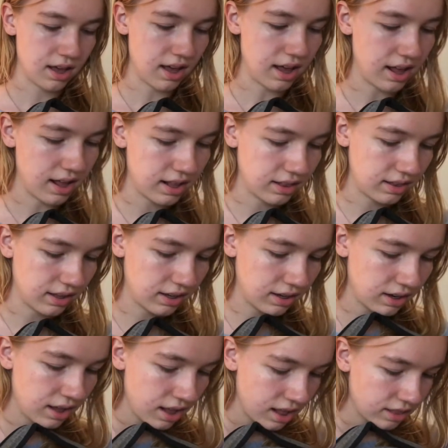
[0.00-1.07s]
And then
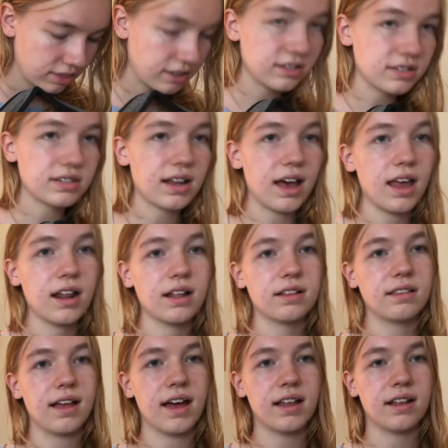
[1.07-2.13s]
there's not a
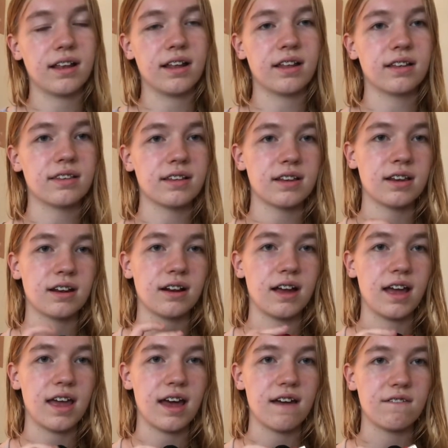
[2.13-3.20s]
lot else in here. I
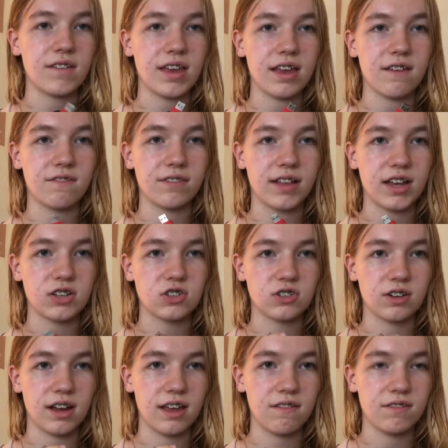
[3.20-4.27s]
have a flash
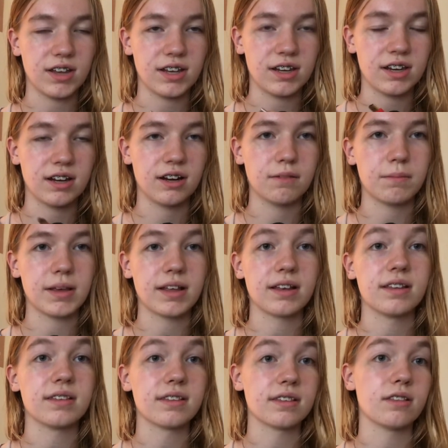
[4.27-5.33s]
drive in here
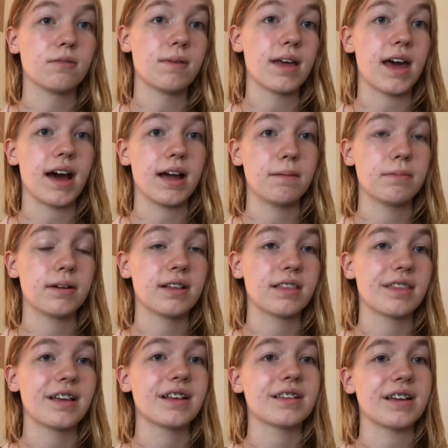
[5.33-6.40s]
because the way I print
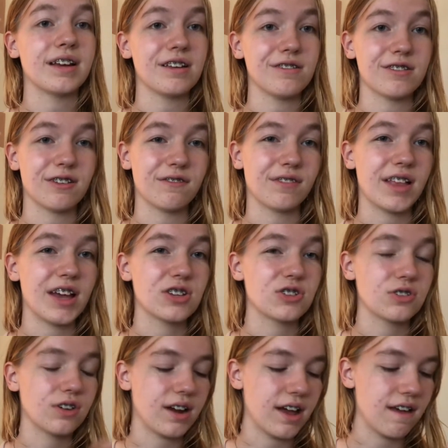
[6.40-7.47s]
things, I use a flash
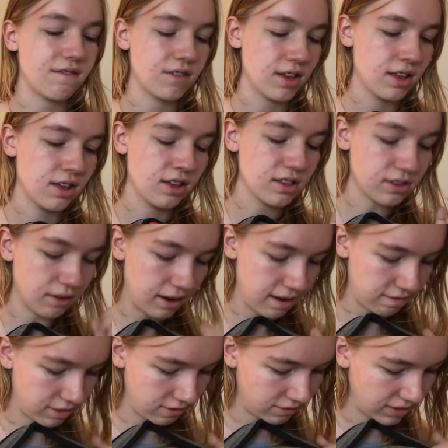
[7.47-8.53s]
drive. So I
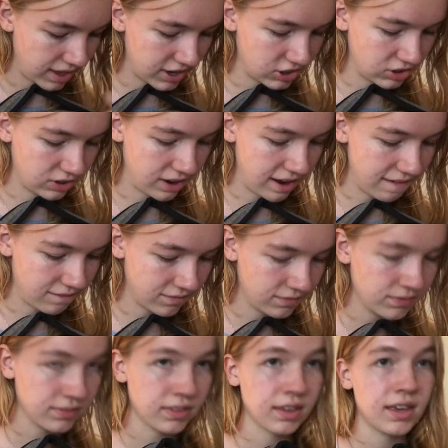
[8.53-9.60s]
have the flash drive.
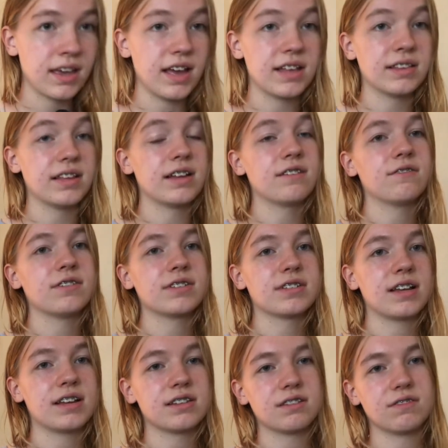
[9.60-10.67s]
And then for
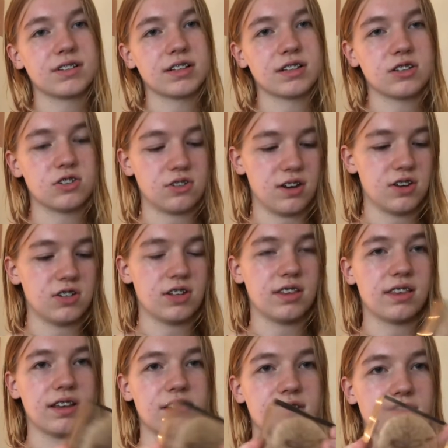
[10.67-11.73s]
scientific illustrations,
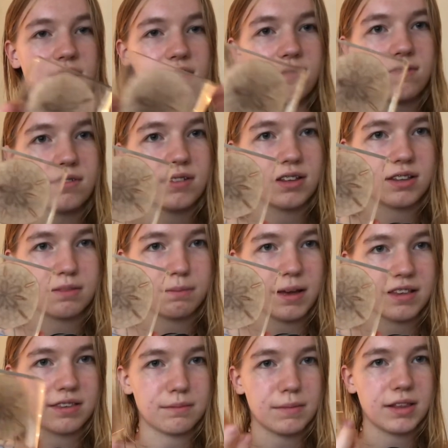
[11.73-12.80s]
I do have a
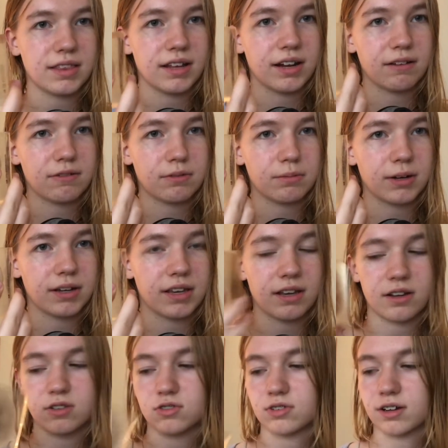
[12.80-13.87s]
specimen that I was working
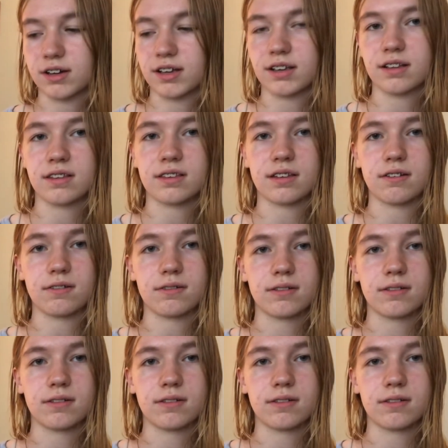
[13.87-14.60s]
on drawing. So